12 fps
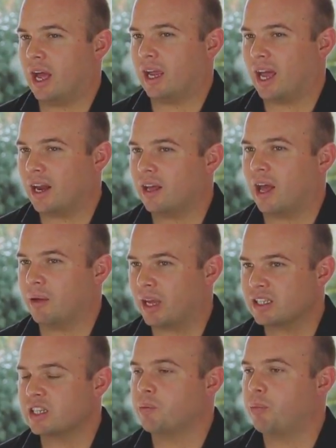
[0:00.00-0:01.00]

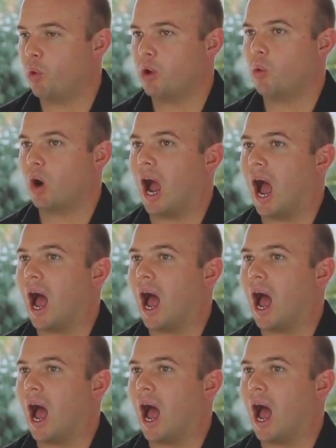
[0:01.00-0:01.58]
got to the point where